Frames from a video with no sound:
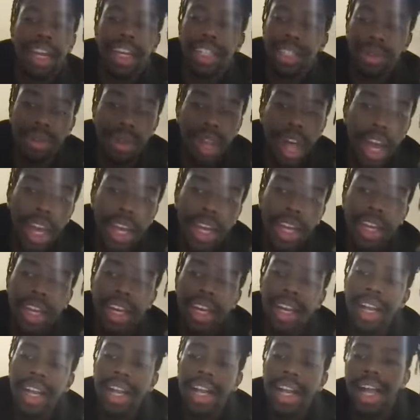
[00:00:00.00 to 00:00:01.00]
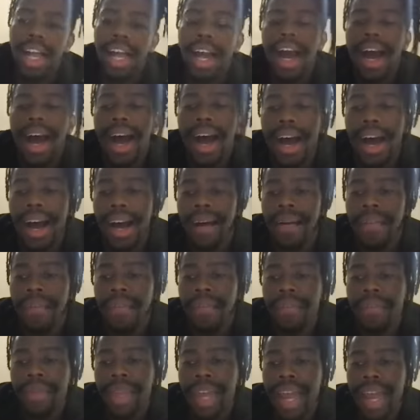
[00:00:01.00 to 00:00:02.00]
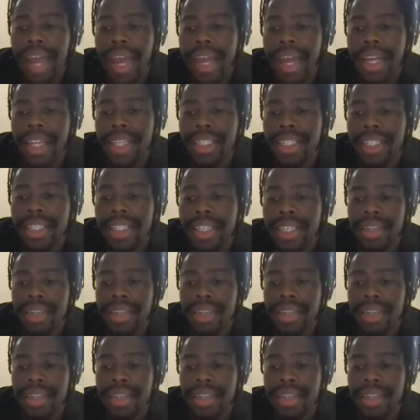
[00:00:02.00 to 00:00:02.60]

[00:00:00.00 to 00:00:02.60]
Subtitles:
as you like. And